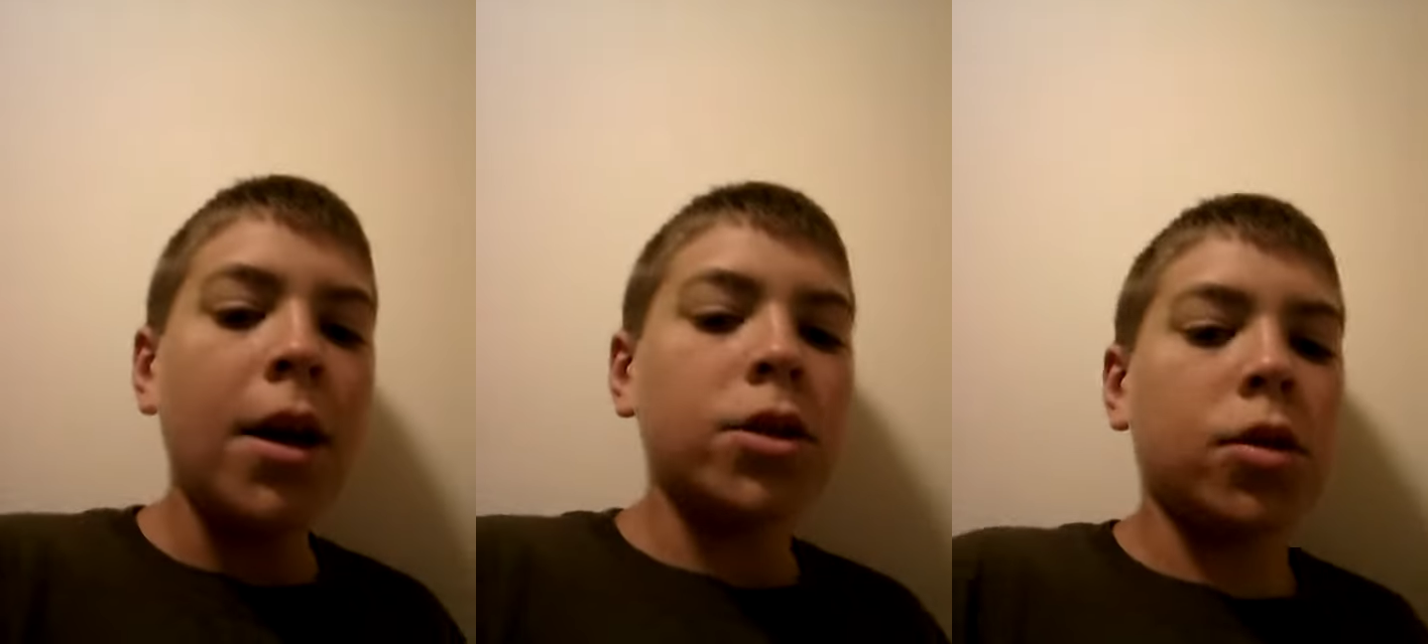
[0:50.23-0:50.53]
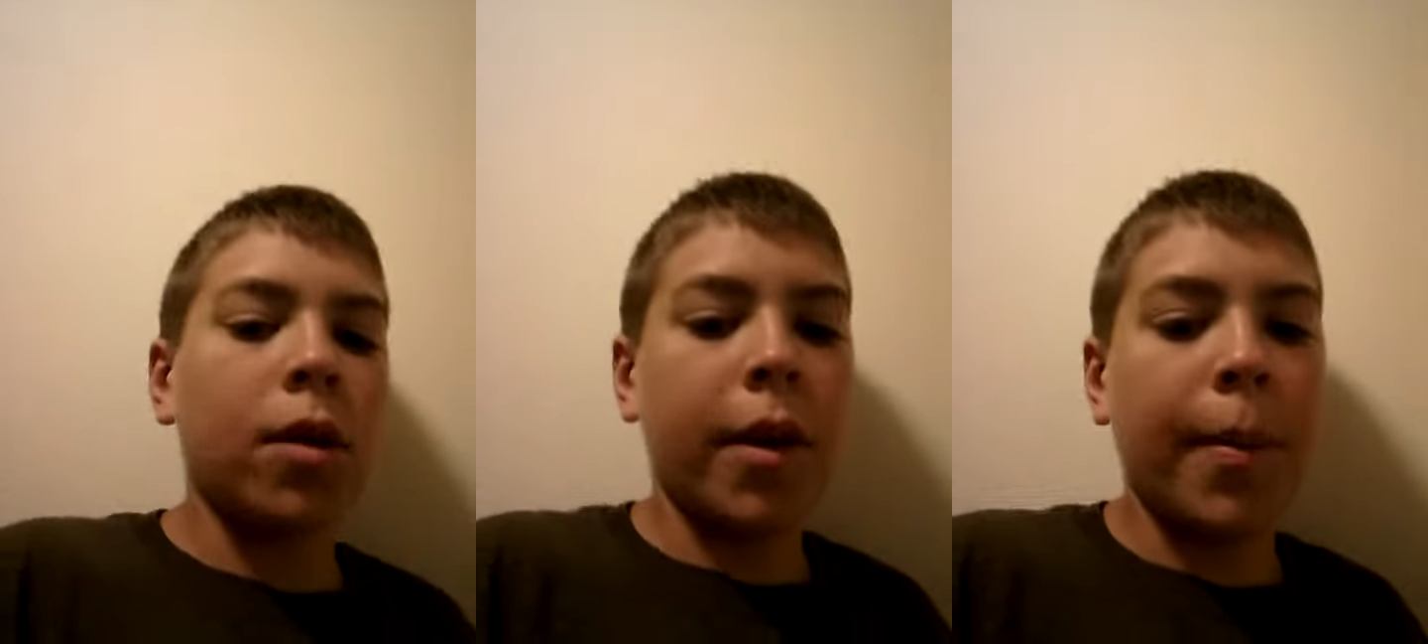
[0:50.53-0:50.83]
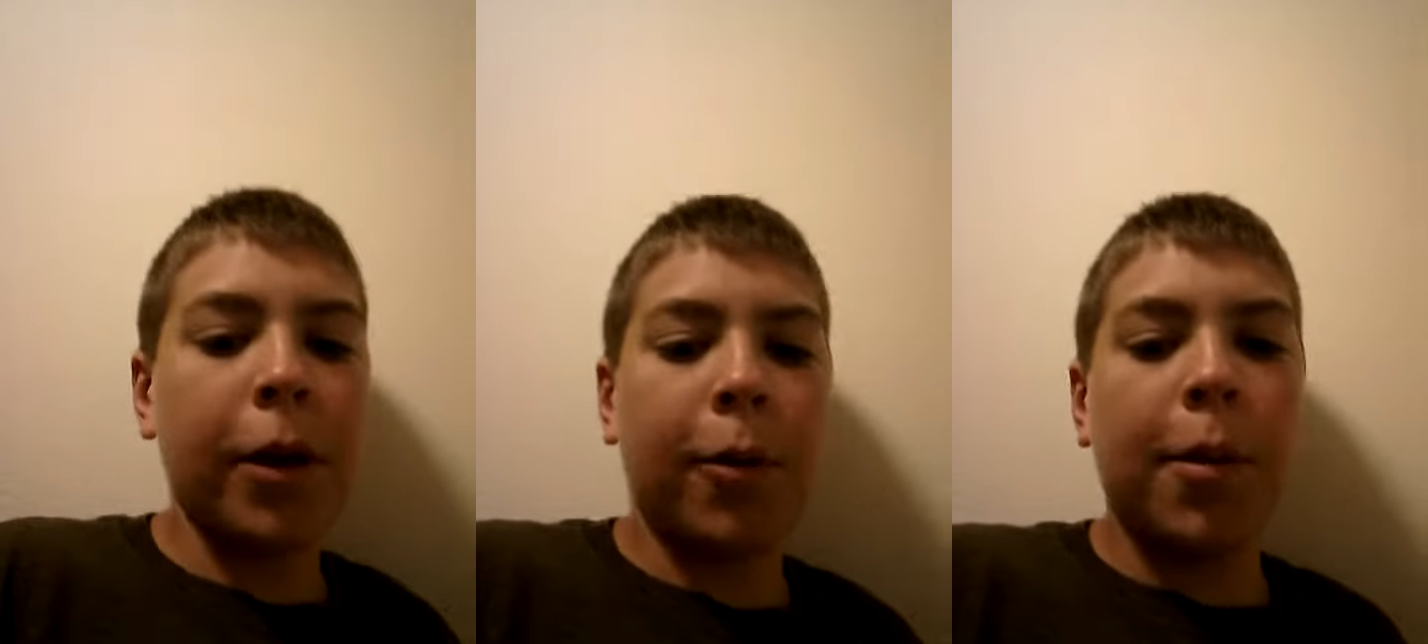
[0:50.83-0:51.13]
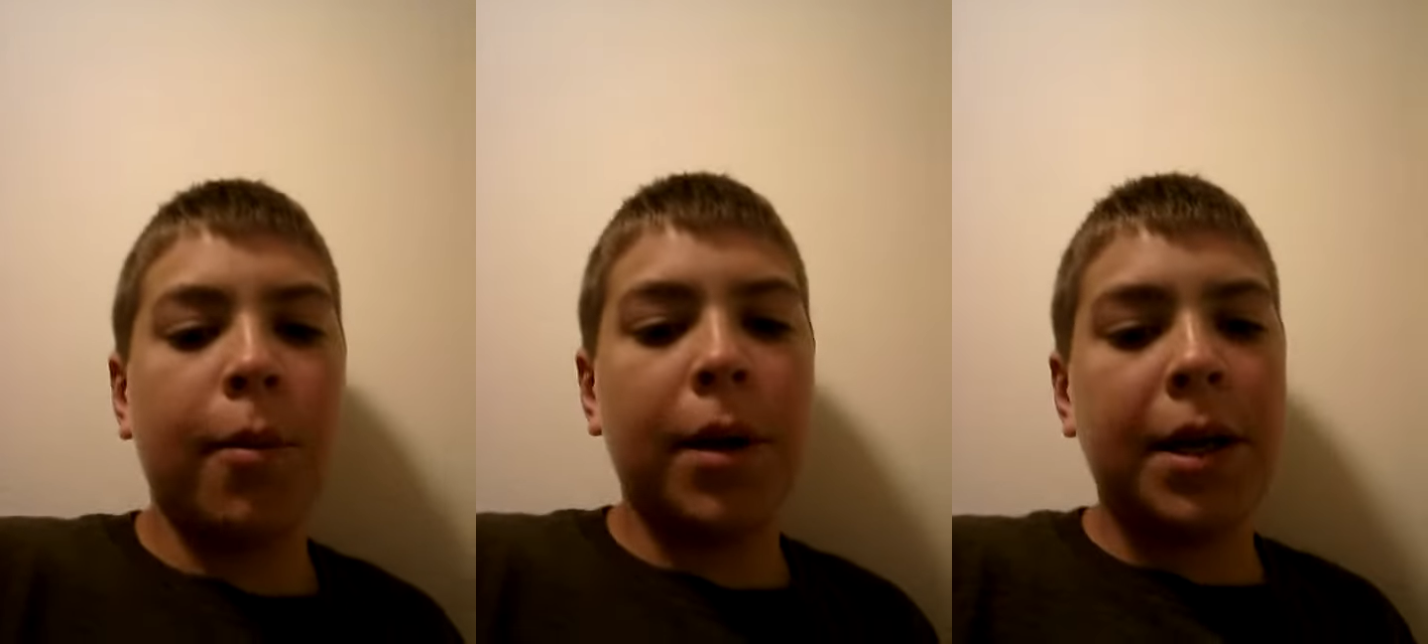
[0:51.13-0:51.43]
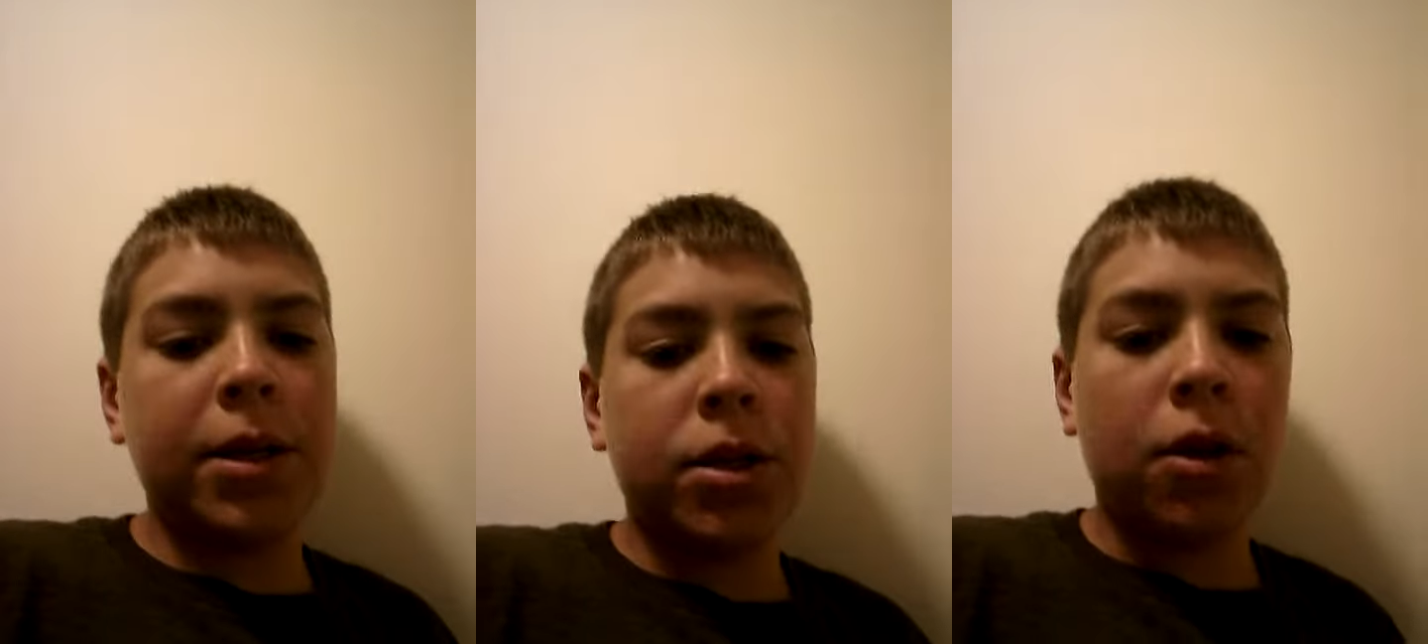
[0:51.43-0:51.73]
So I'm going to pay a little bit of
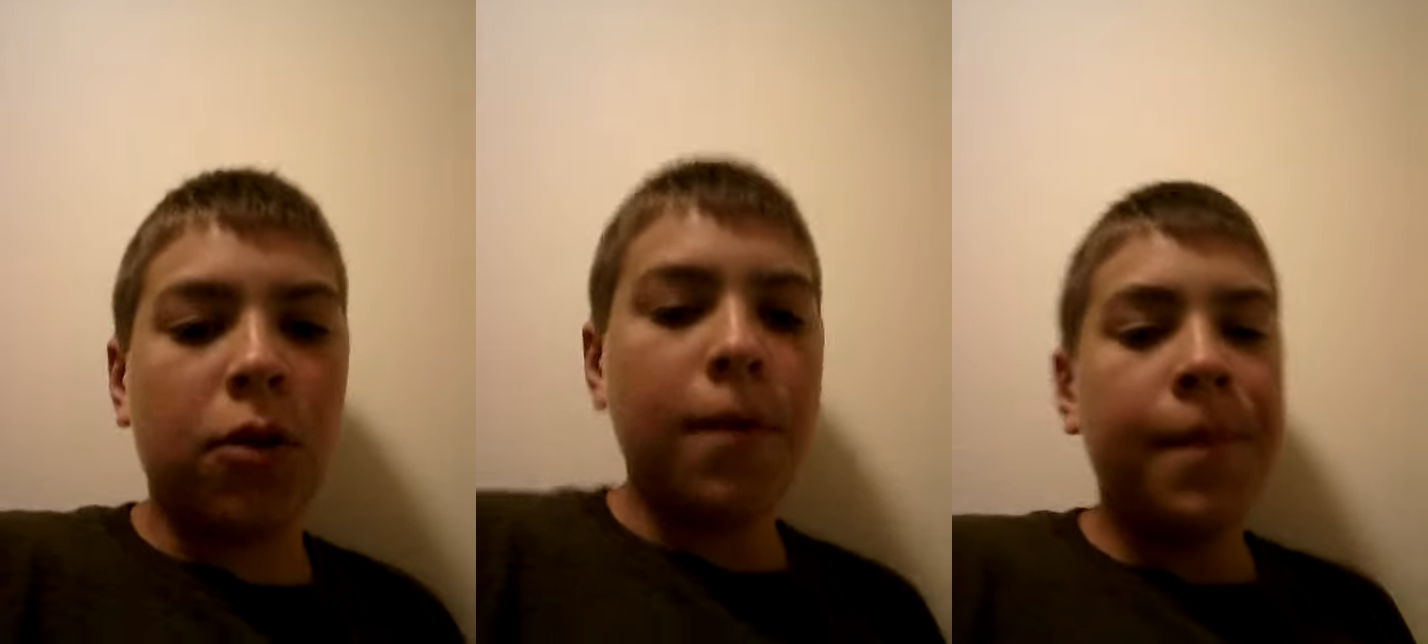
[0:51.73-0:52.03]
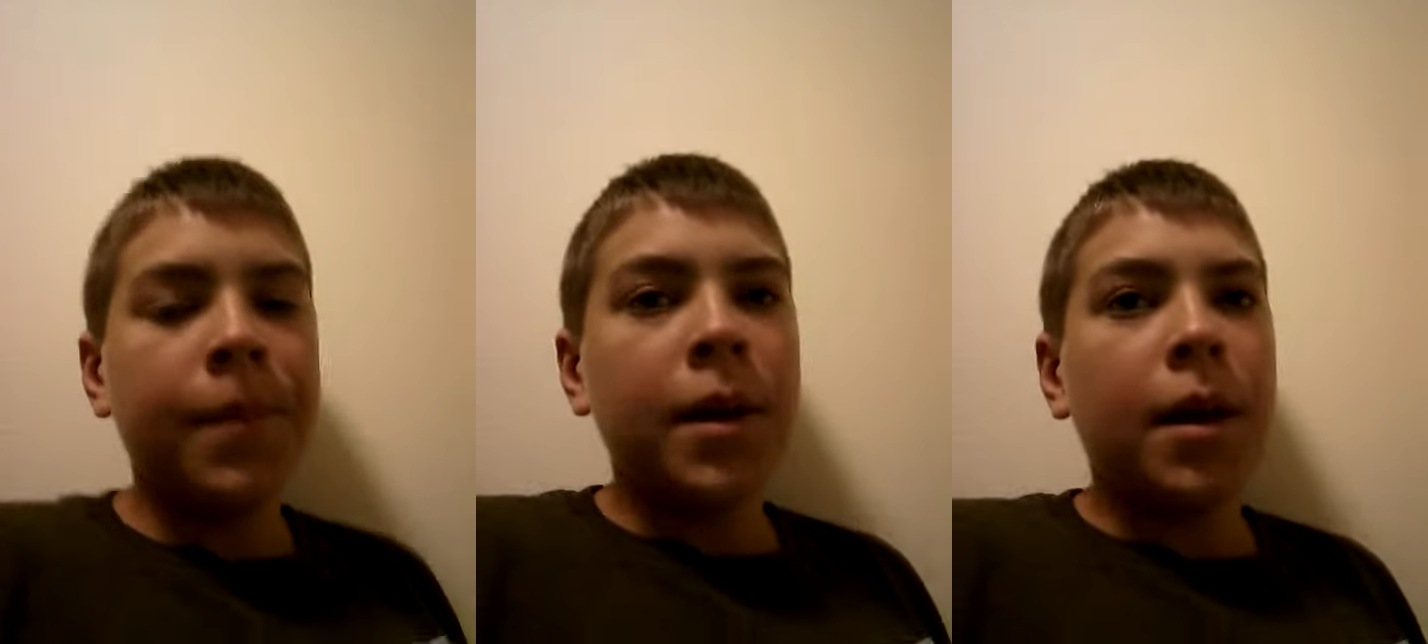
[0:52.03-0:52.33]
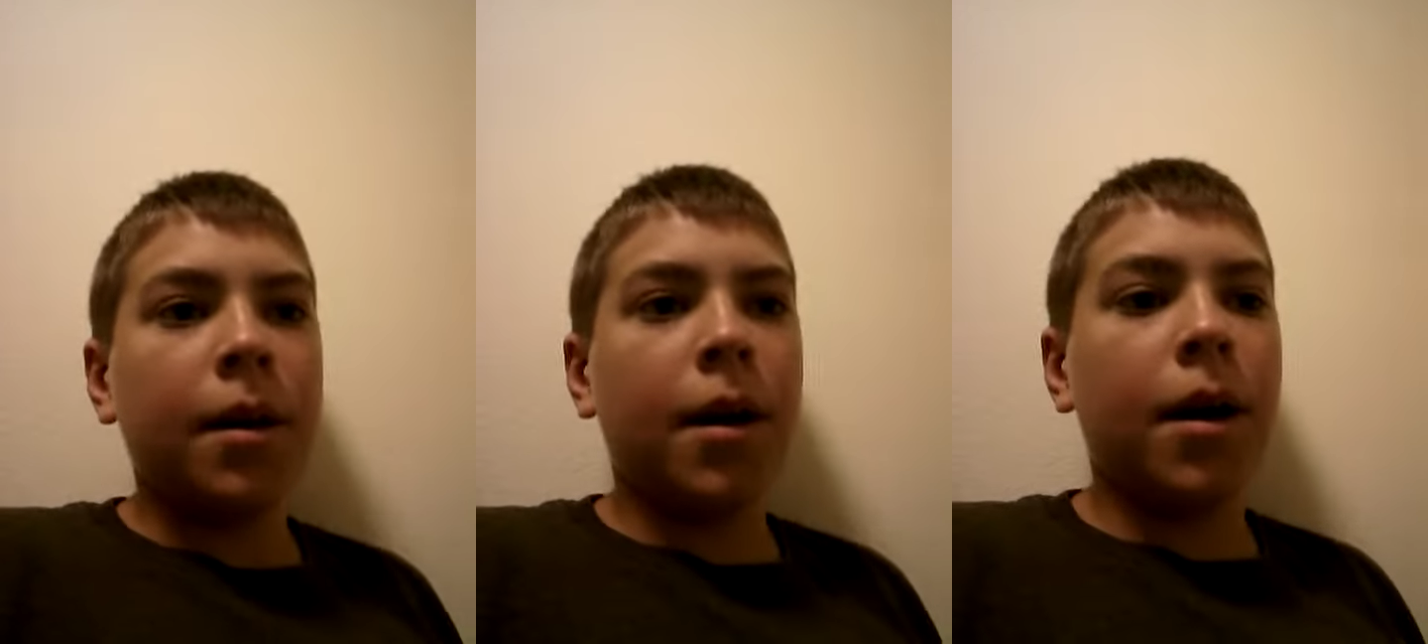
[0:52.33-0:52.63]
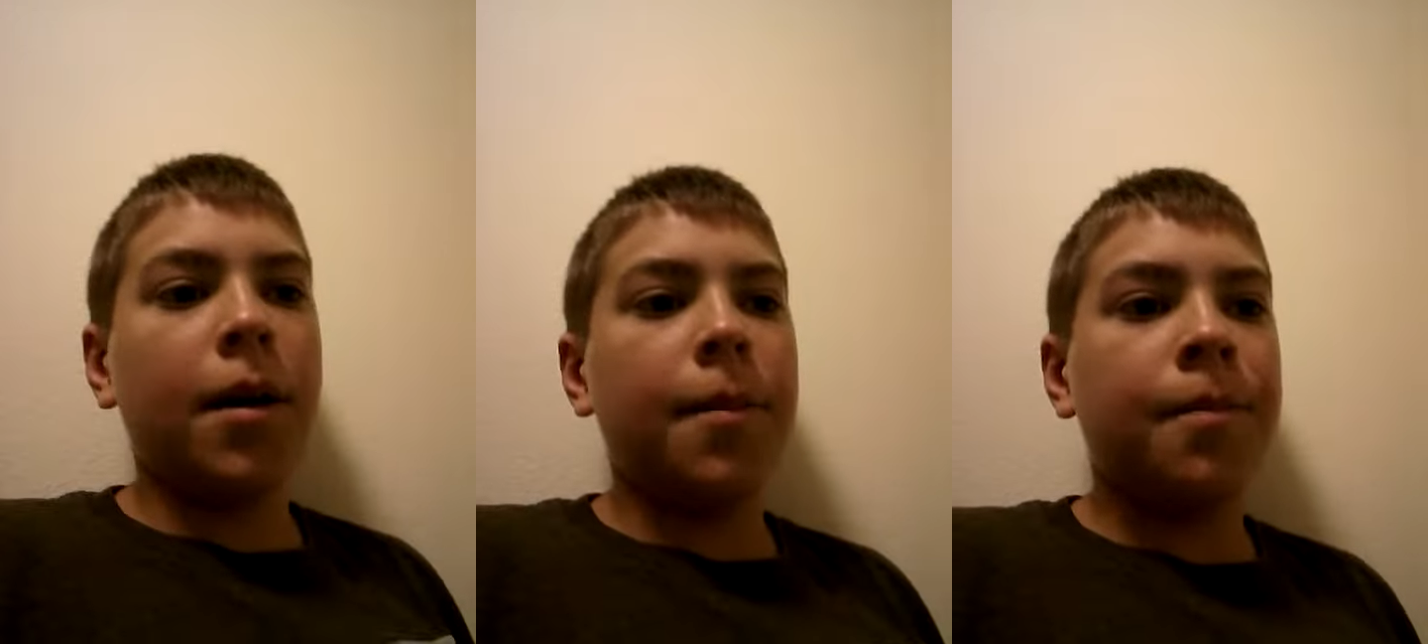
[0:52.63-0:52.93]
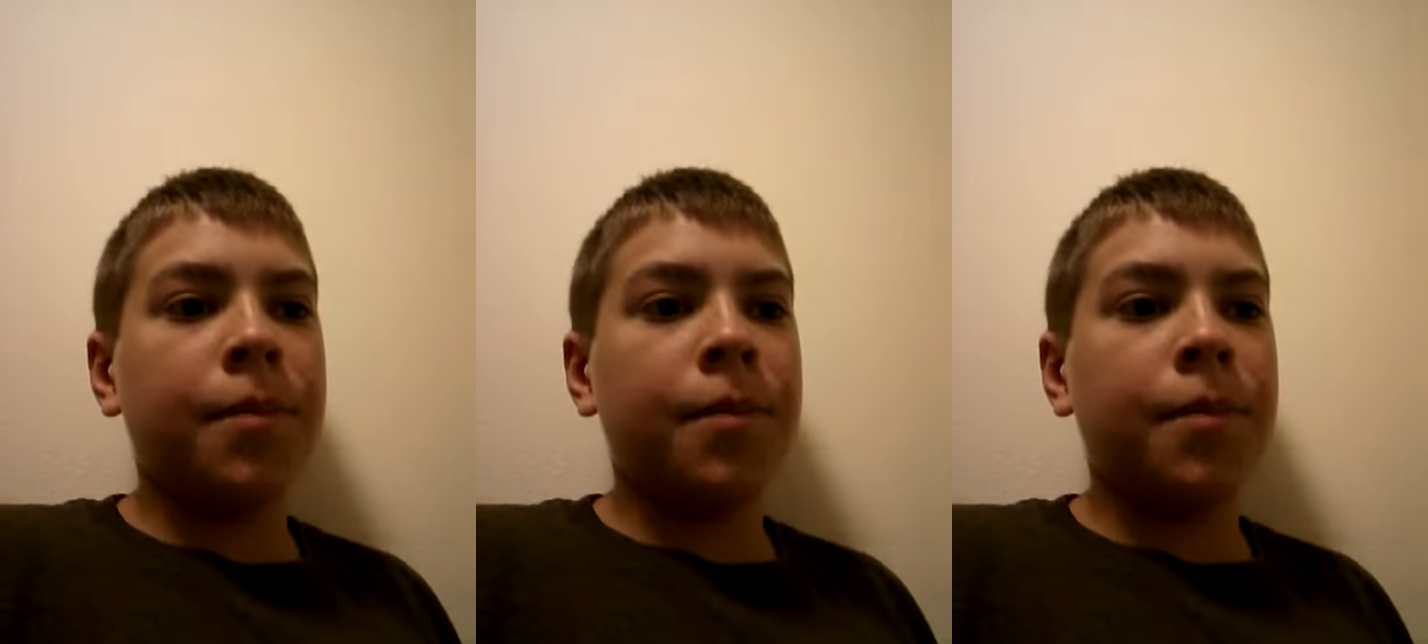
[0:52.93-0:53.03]
money. So, uh,